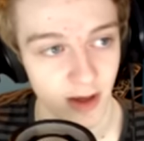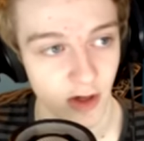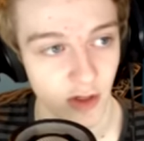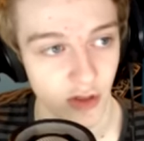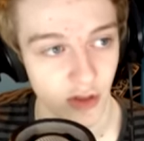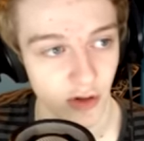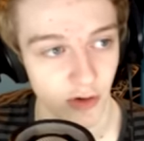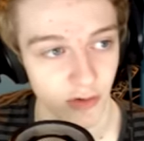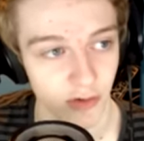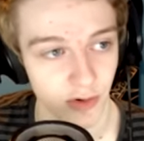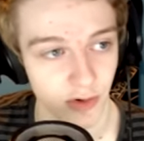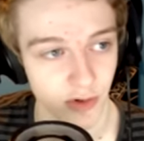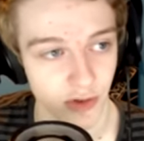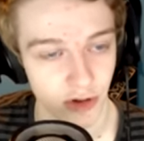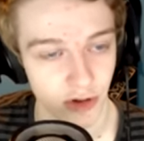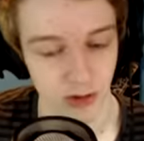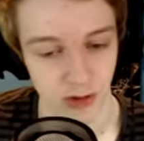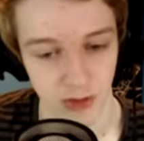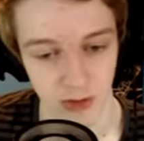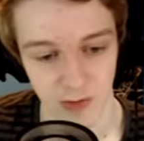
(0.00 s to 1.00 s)
So those
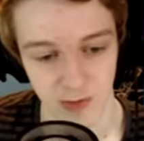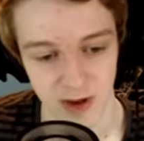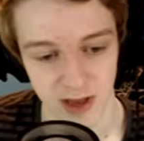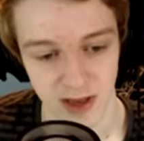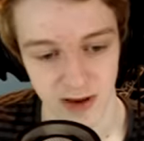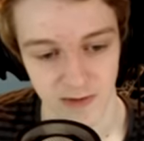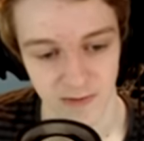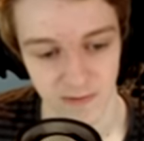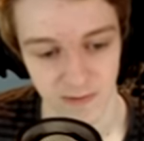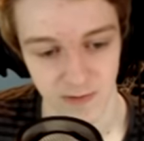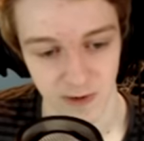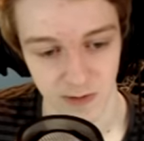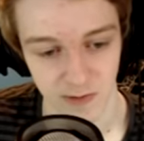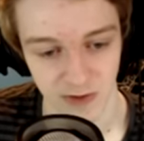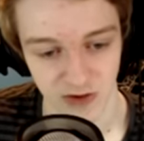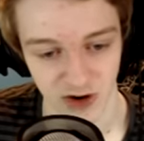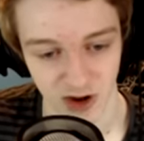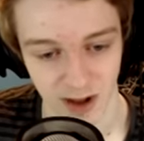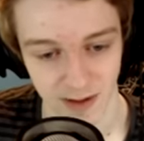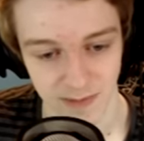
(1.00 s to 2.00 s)
three confirmed
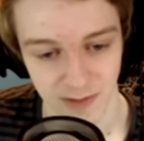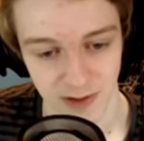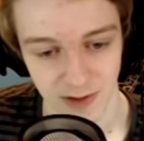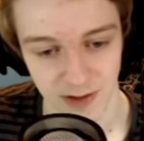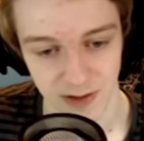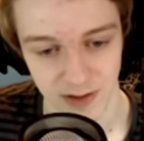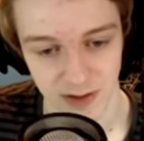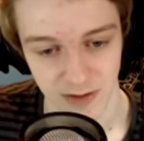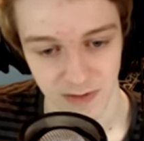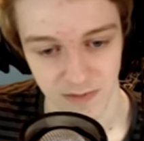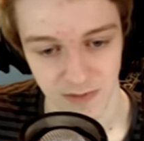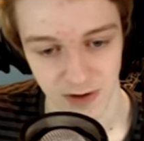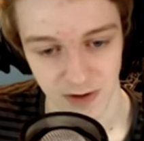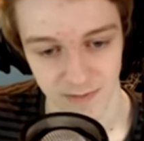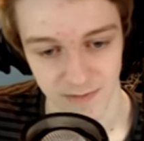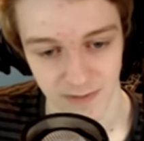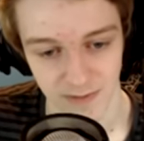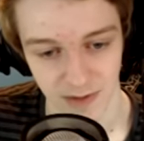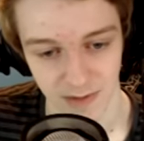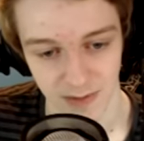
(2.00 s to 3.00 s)
drops so far
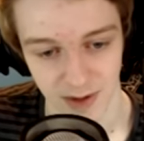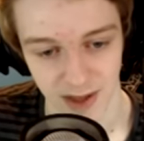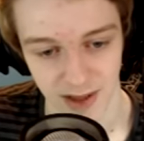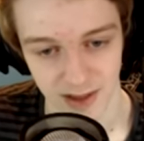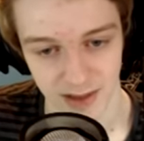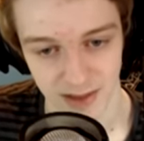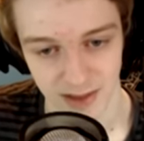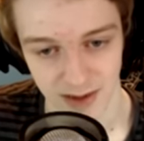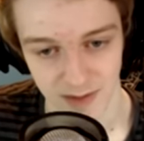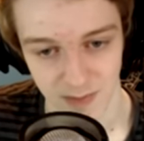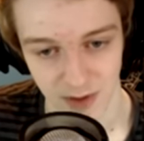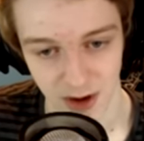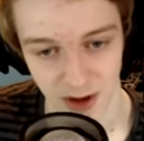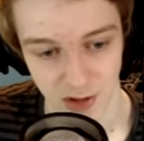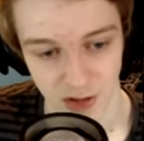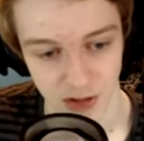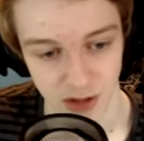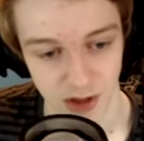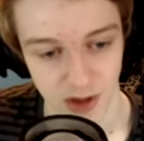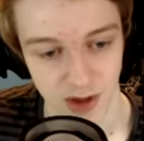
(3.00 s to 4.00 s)
from the
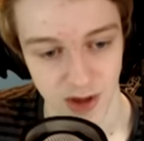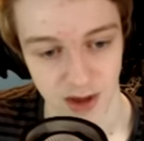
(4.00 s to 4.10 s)
boss.